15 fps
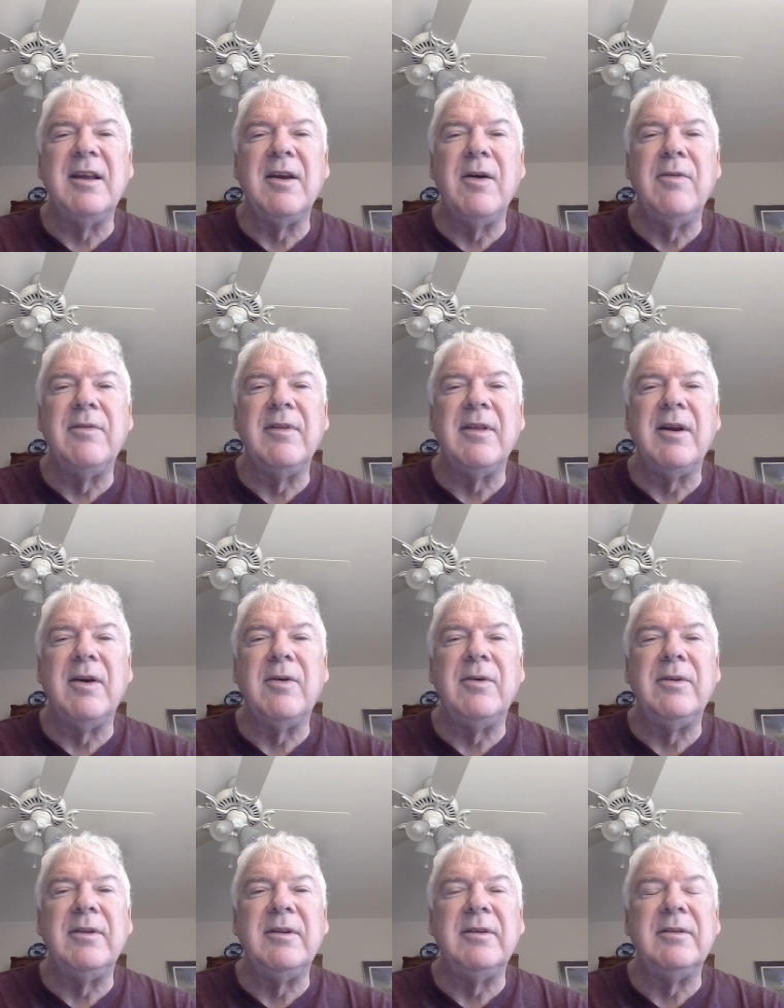thing over there
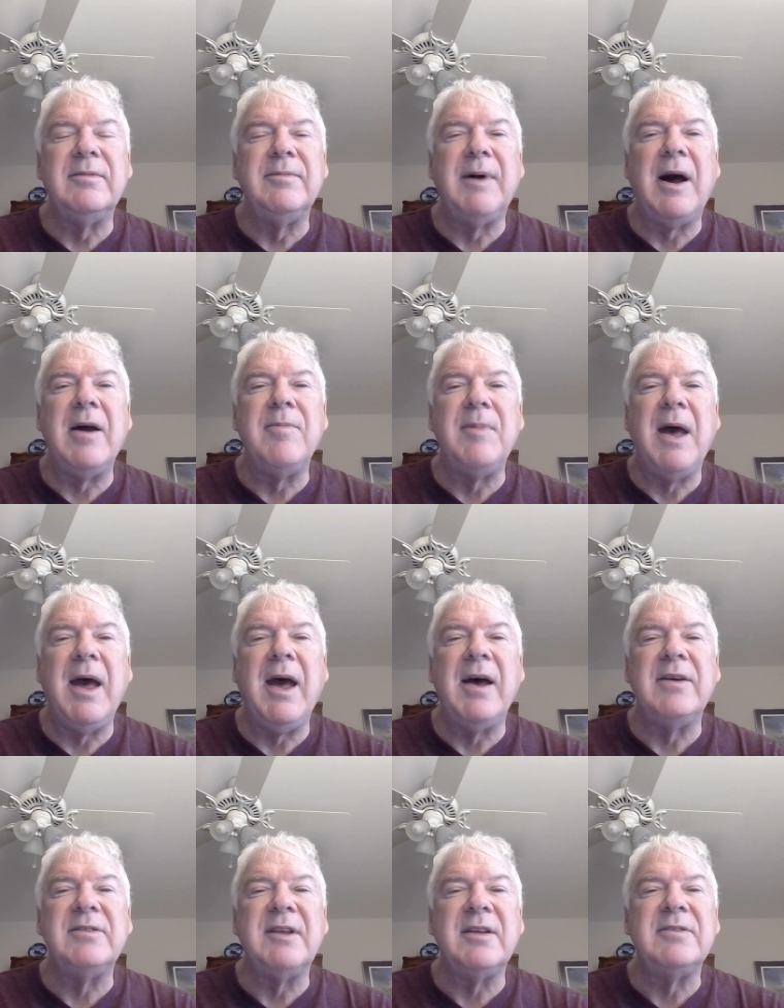on the
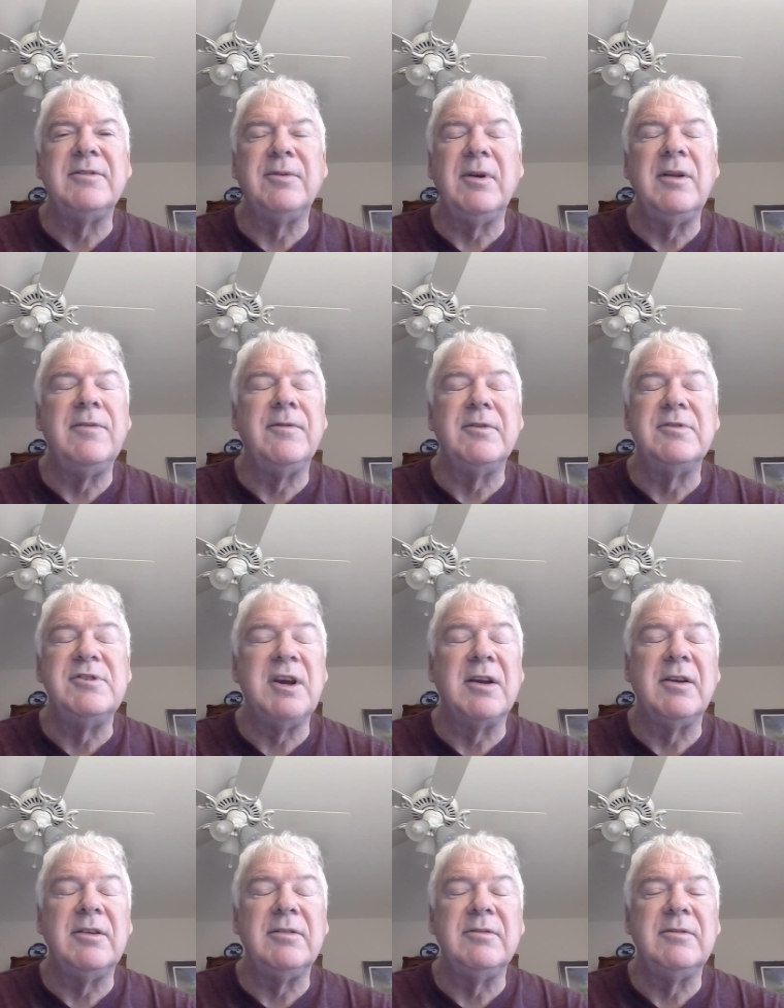bypass. That's really for
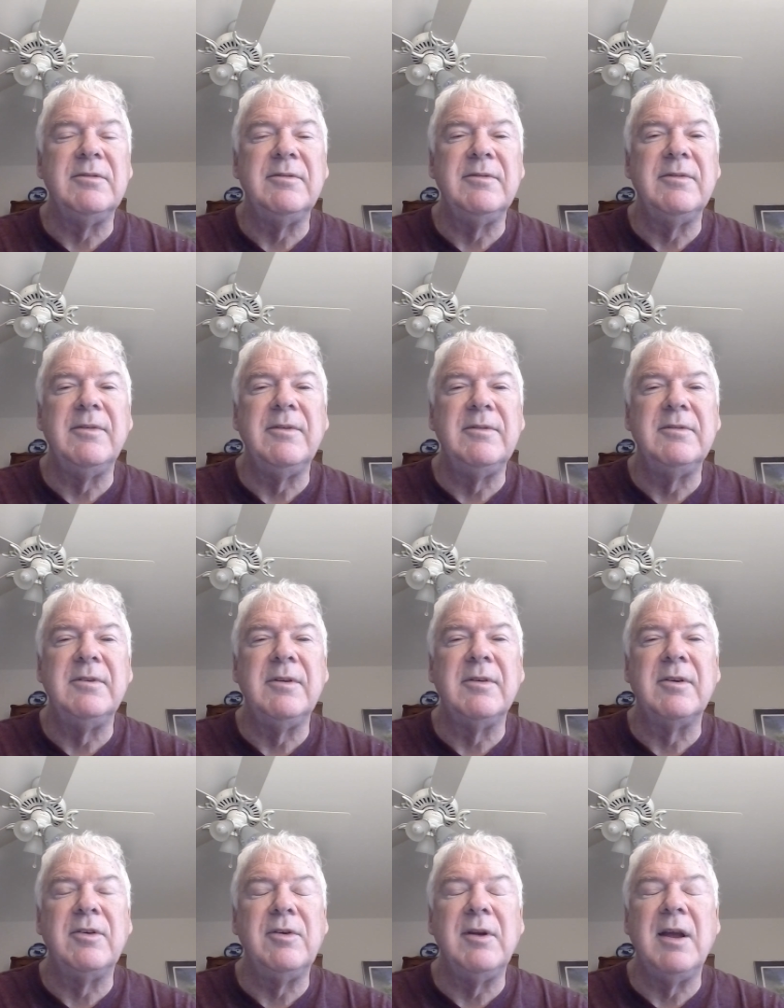chicken, to
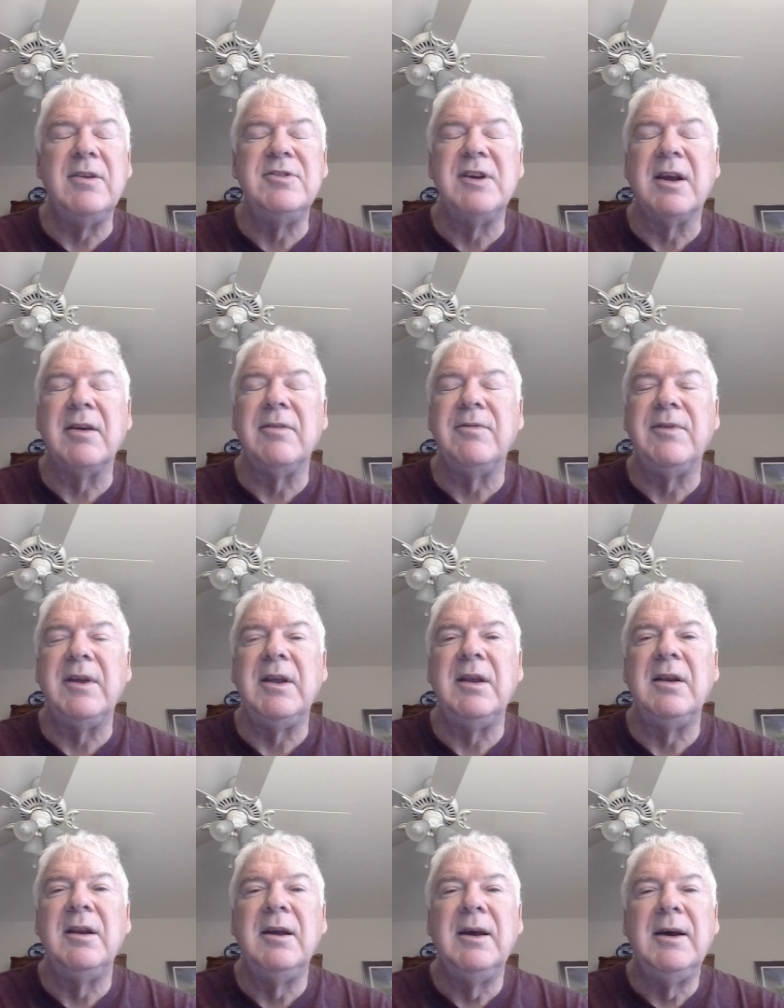create chicken
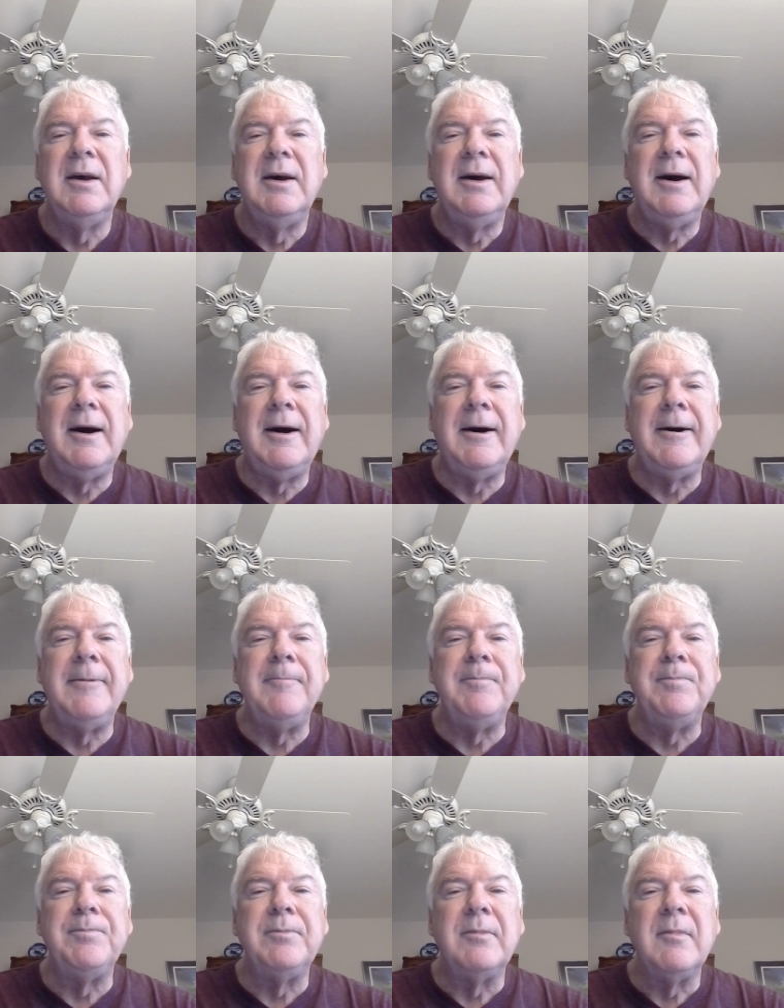feed.
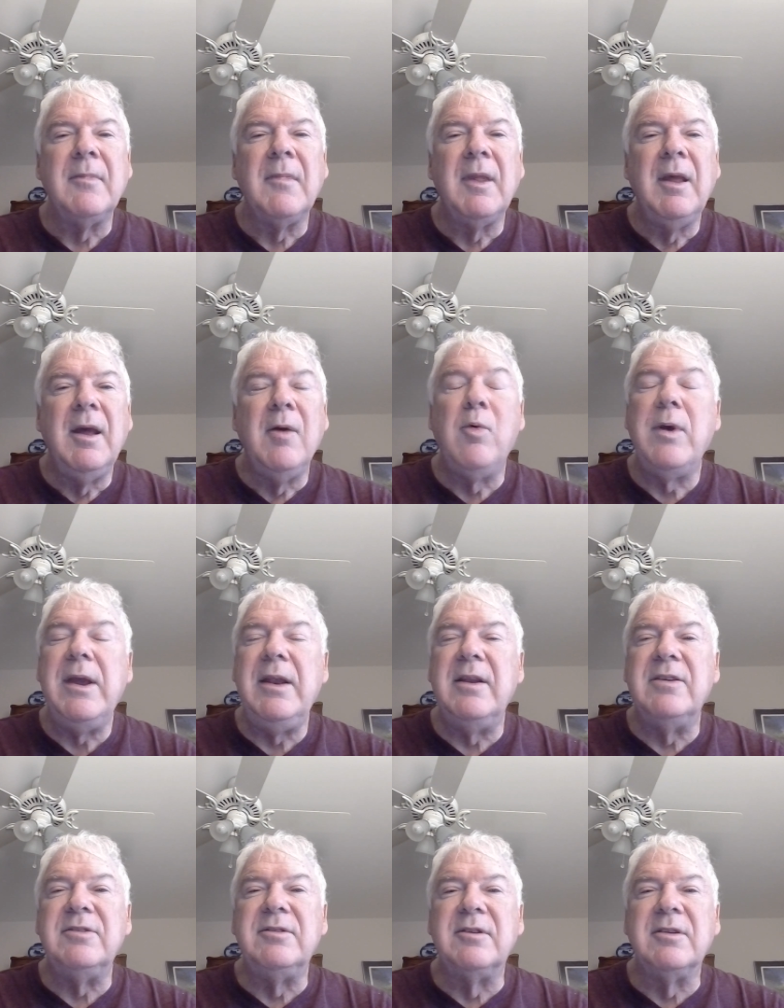Um, Wheat
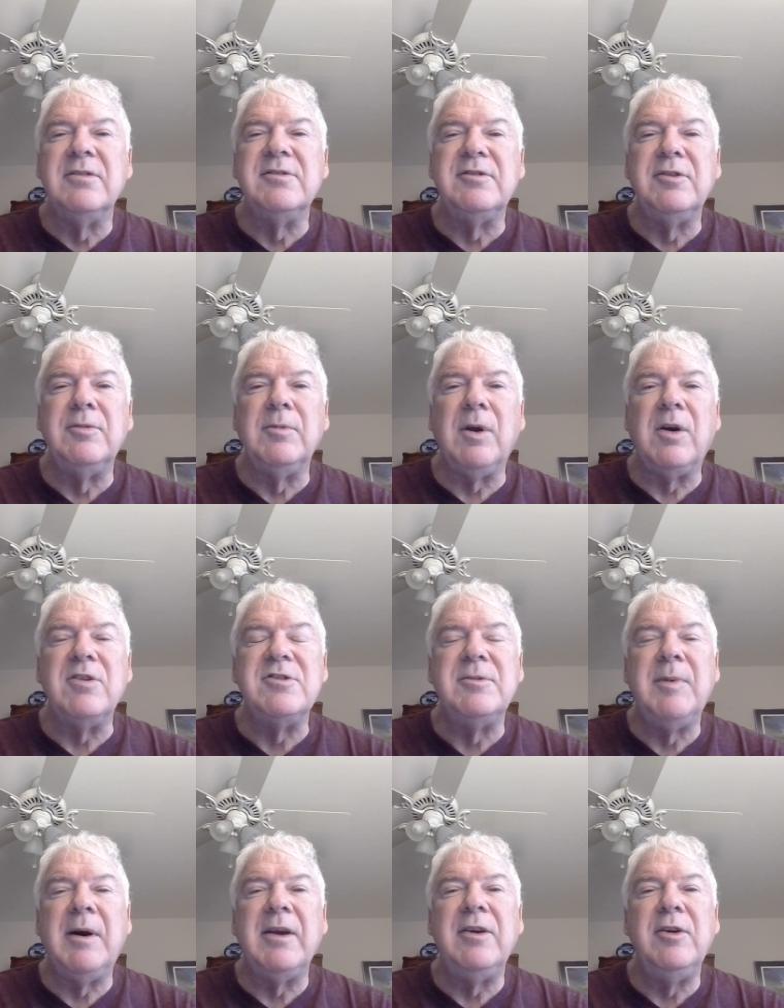is consumed largely
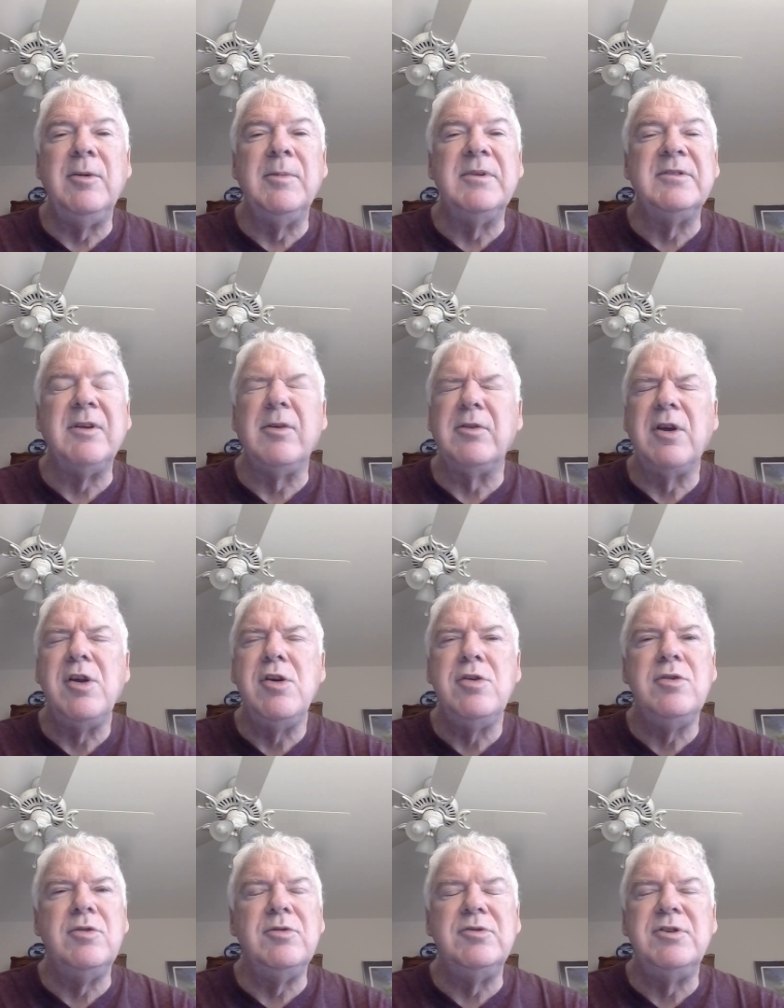by humans. Those are
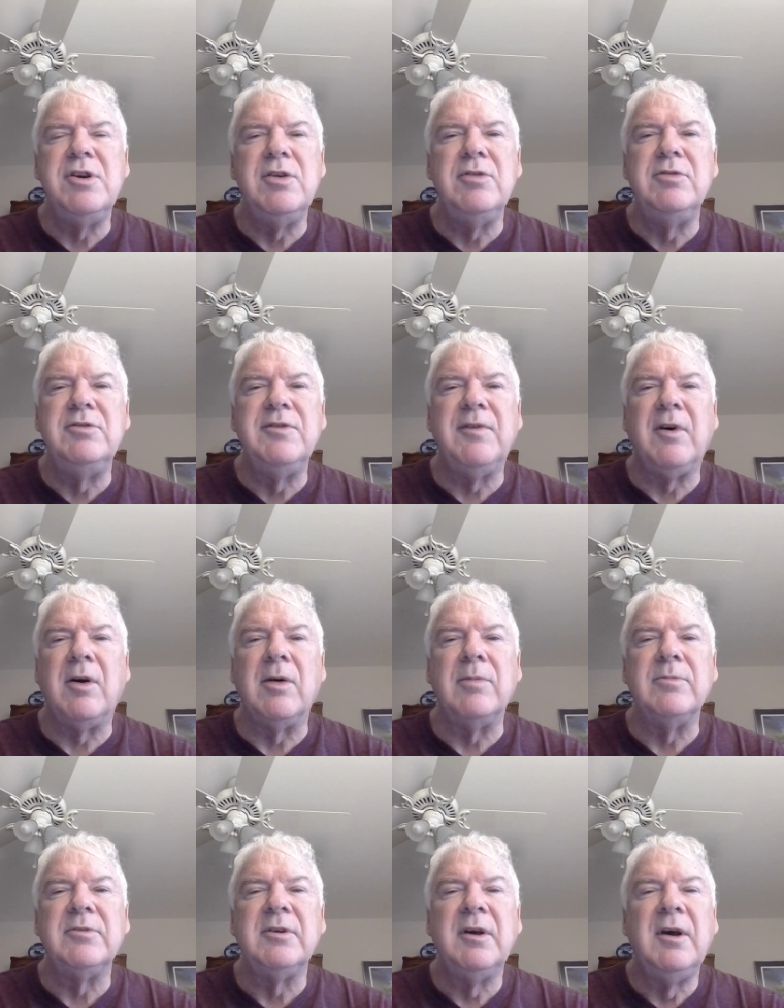huge, huge
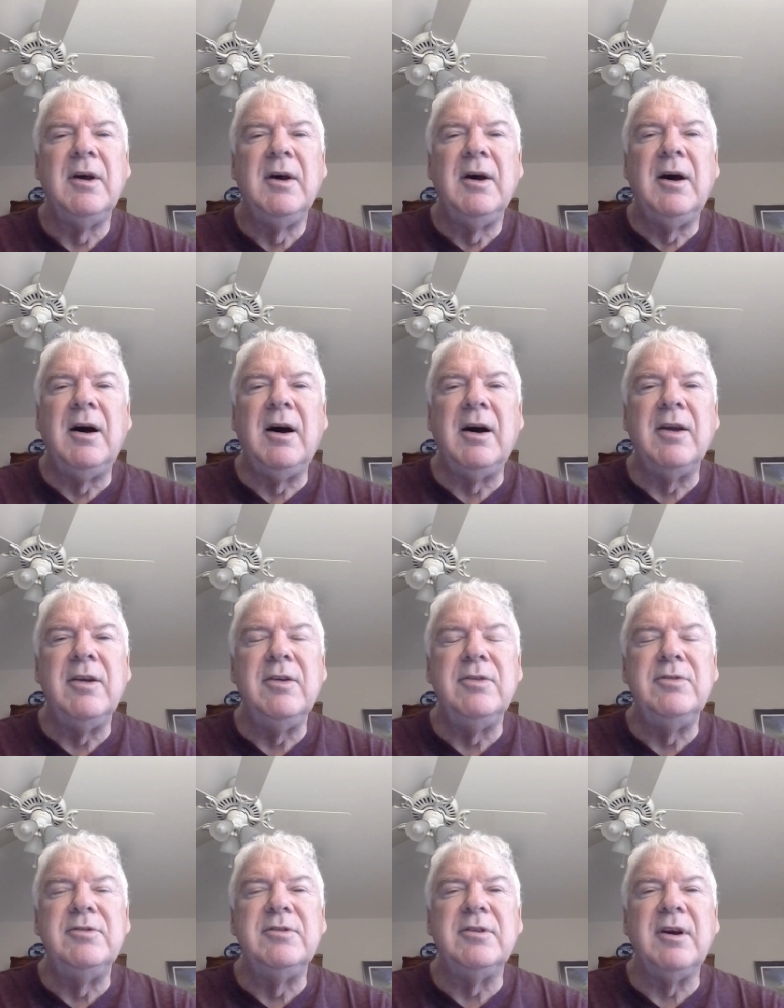farms,
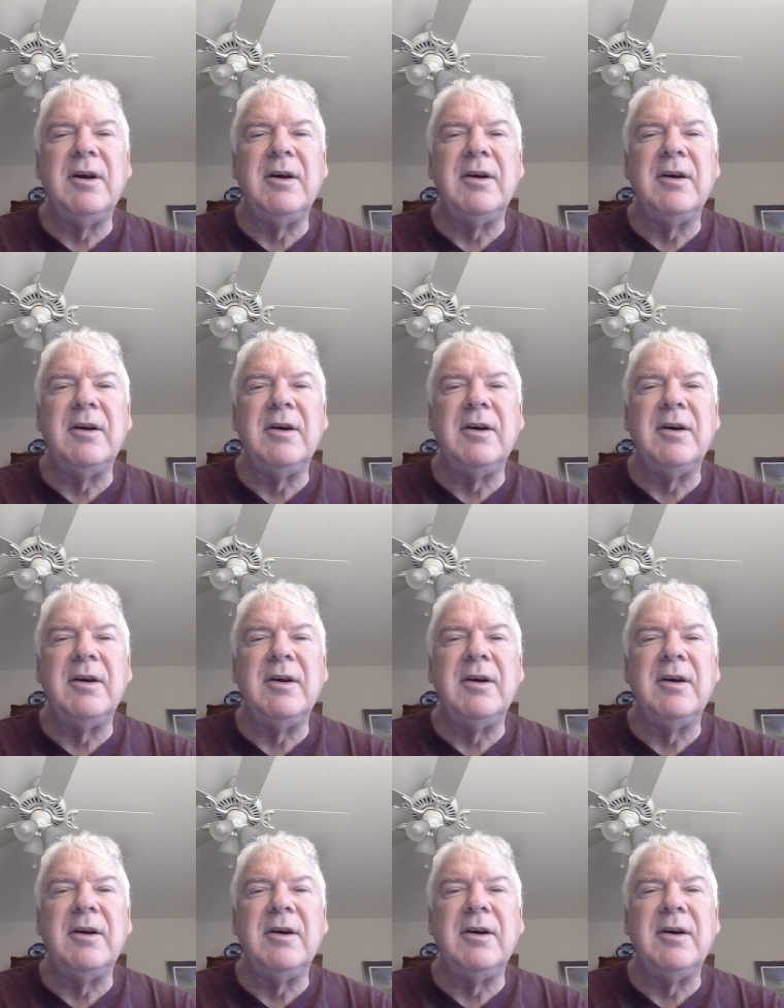huge